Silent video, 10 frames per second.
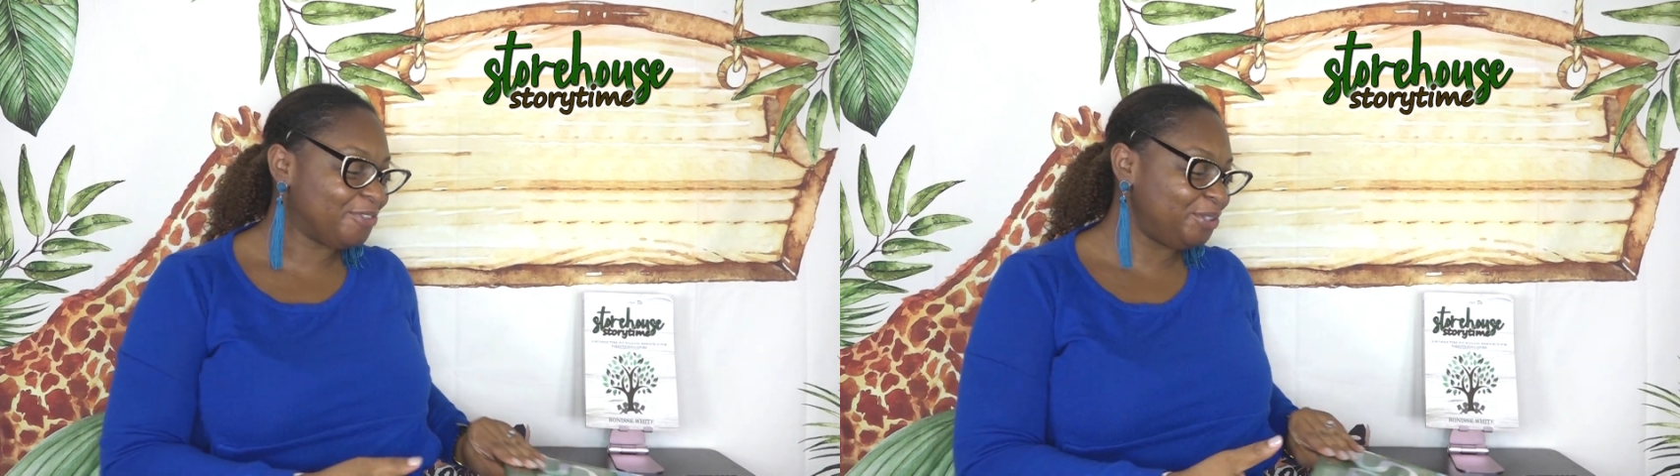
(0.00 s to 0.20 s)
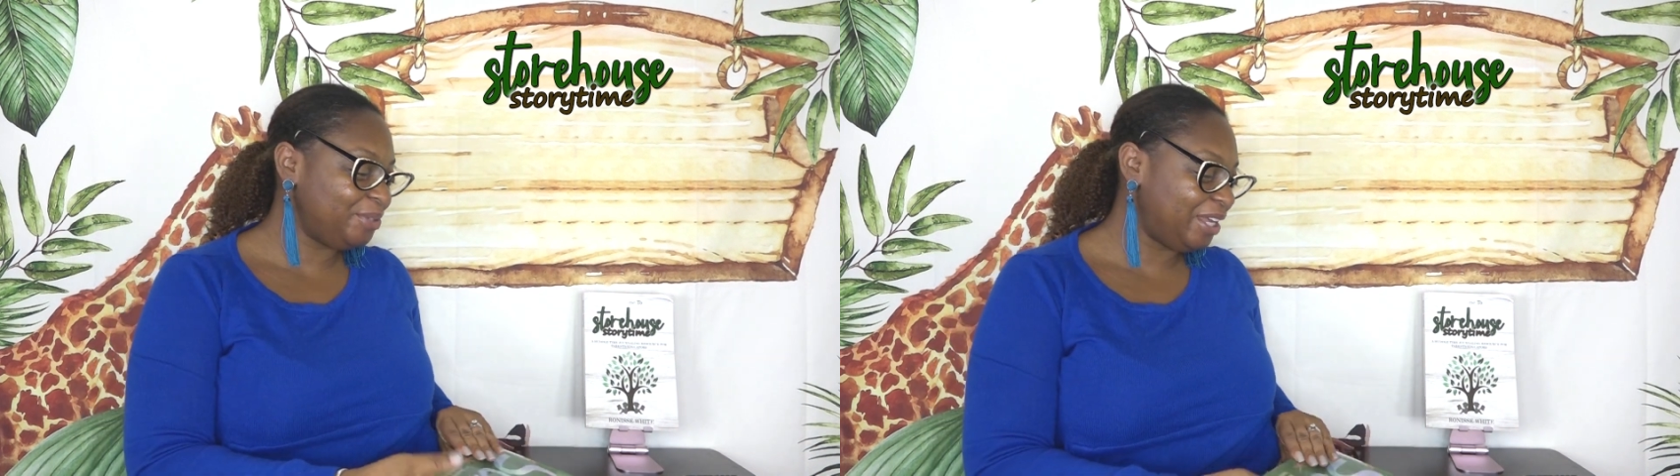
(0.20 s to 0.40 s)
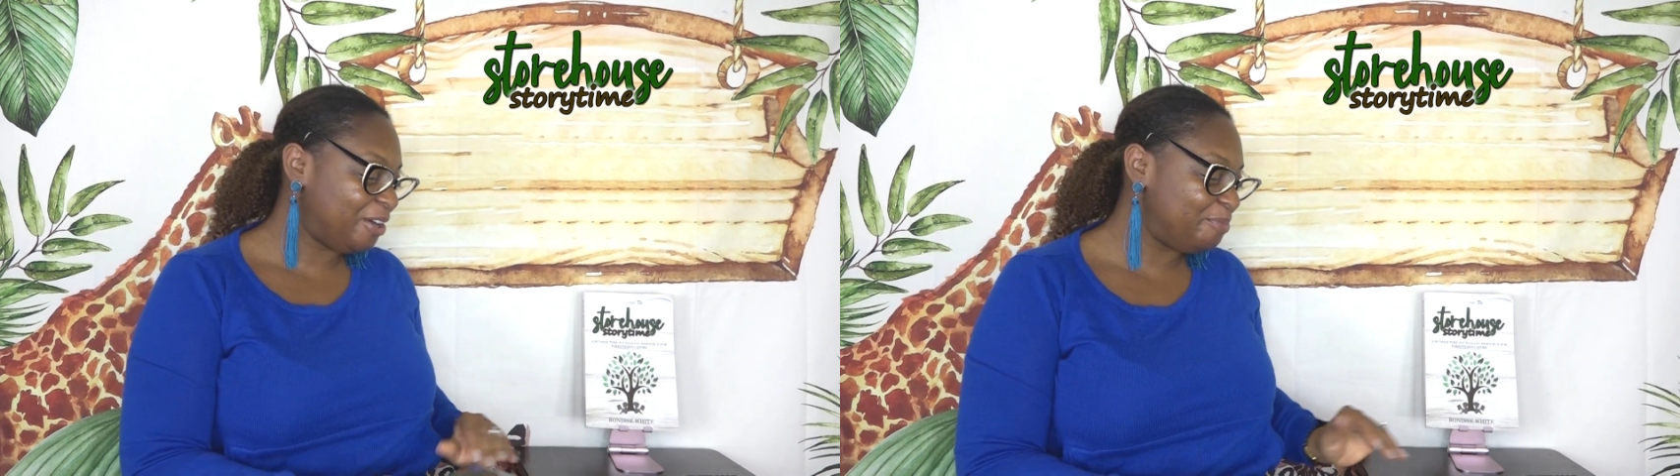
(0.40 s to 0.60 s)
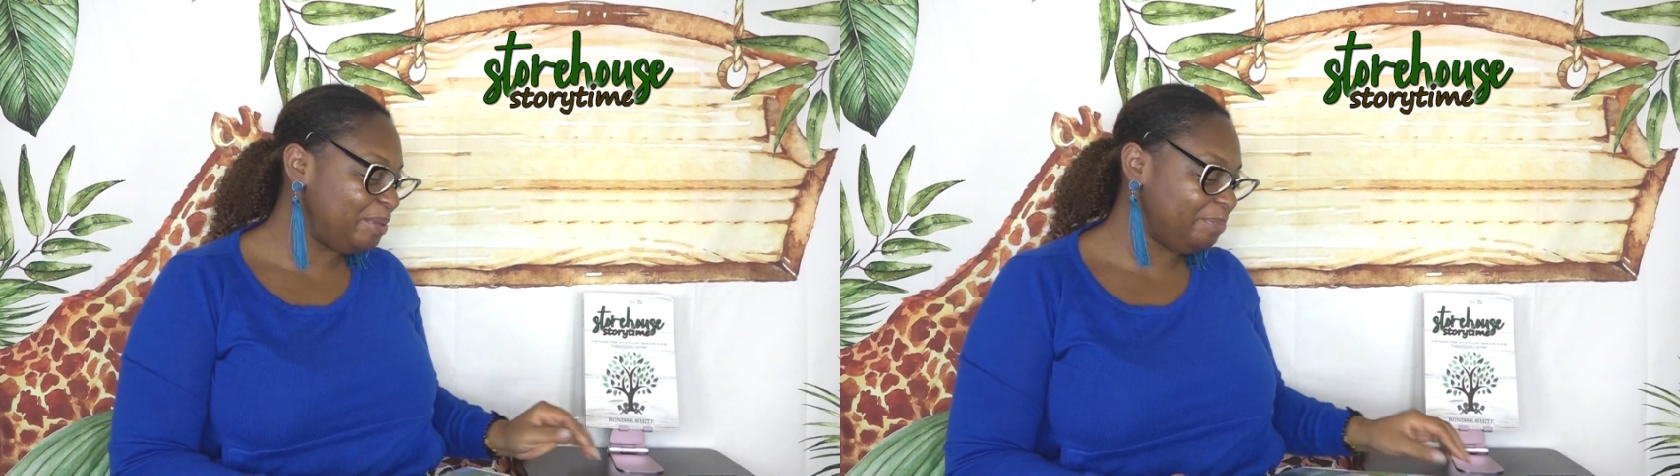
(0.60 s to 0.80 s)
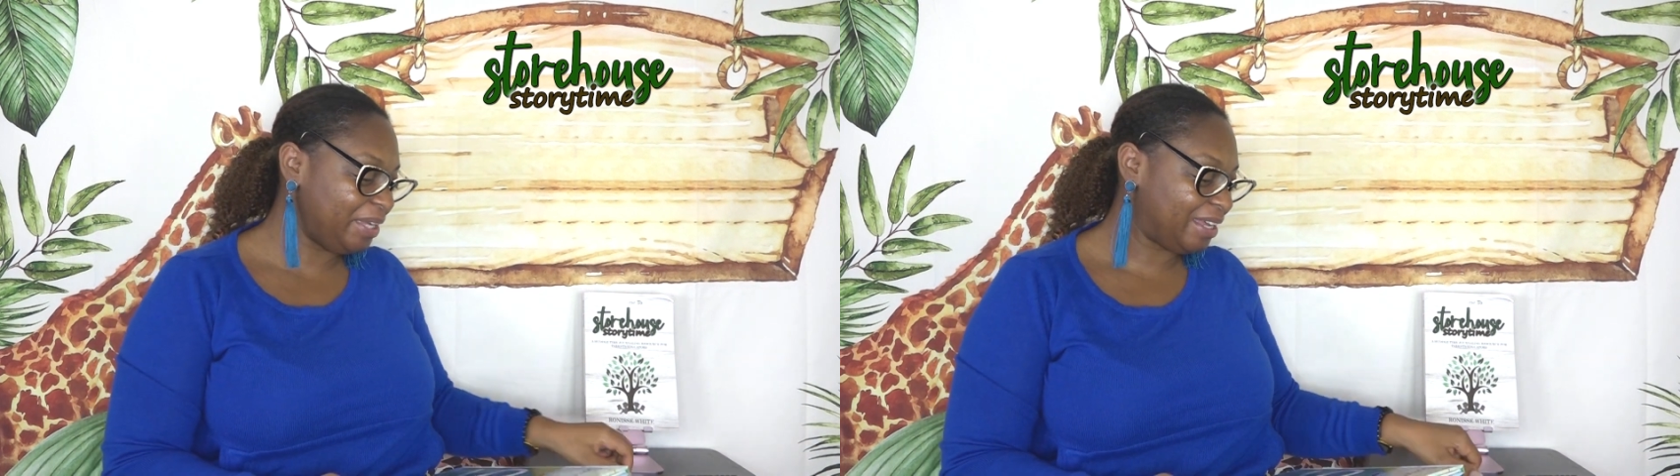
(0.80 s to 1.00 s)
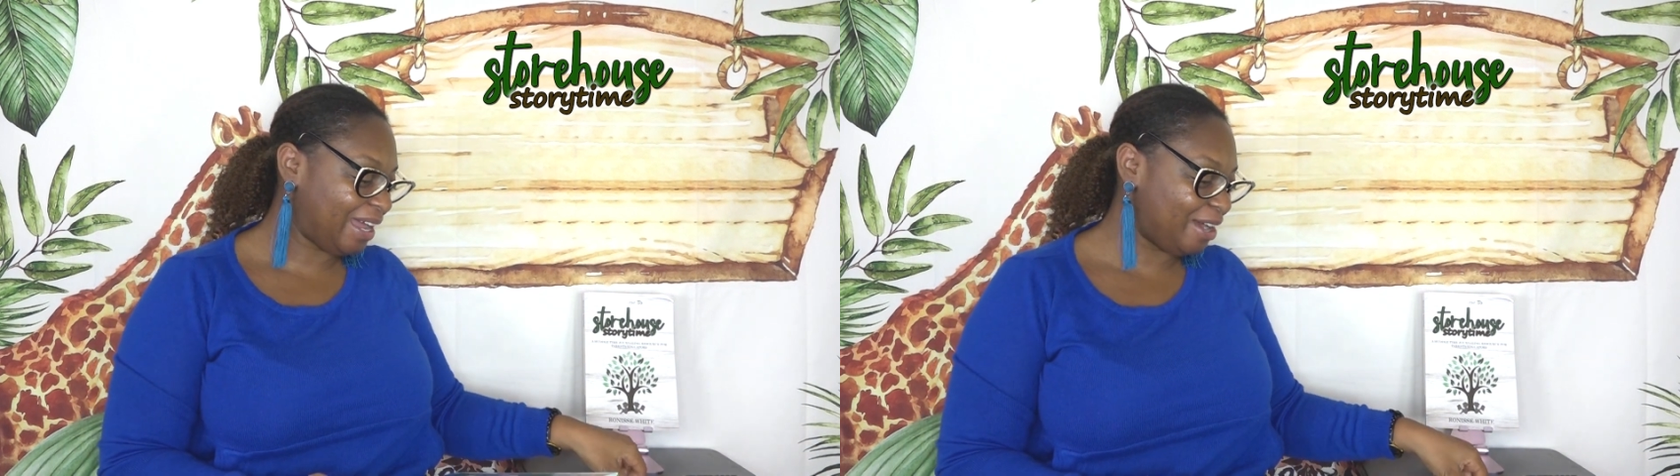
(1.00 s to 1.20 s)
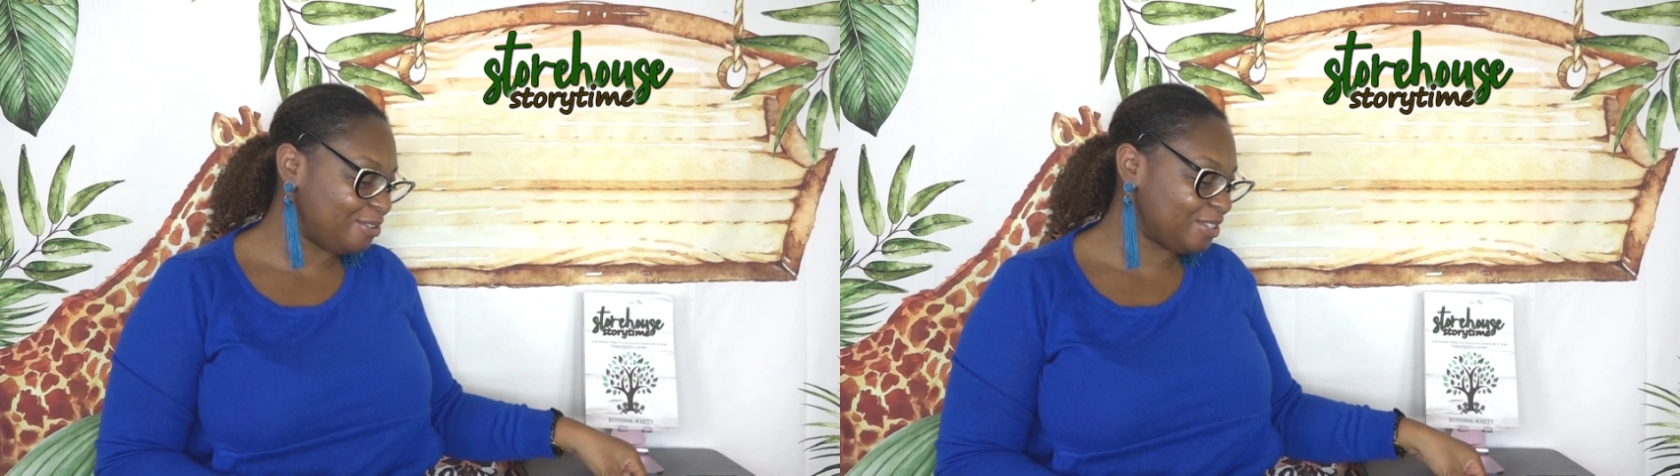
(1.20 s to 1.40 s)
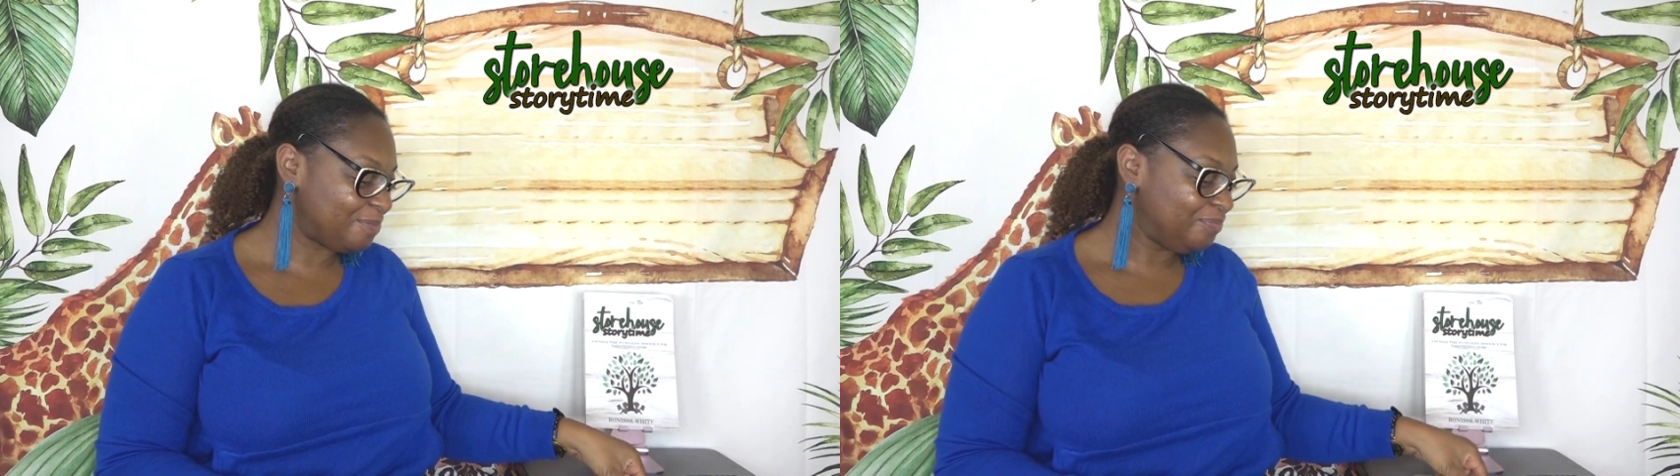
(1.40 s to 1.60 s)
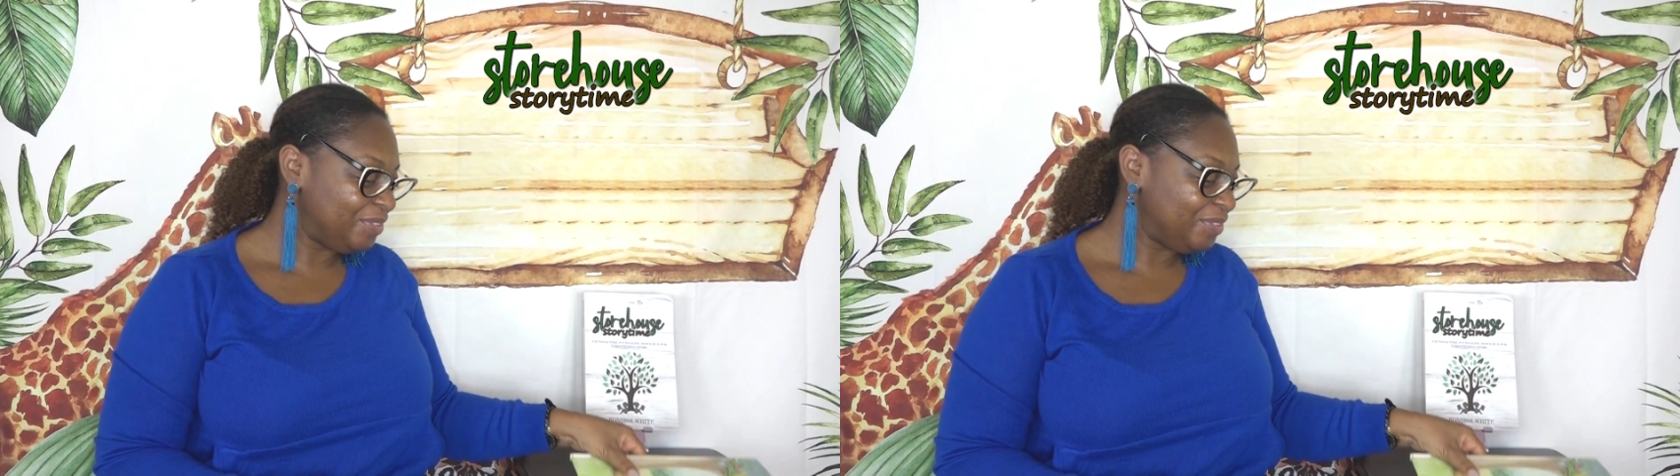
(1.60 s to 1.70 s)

for you to help me pick out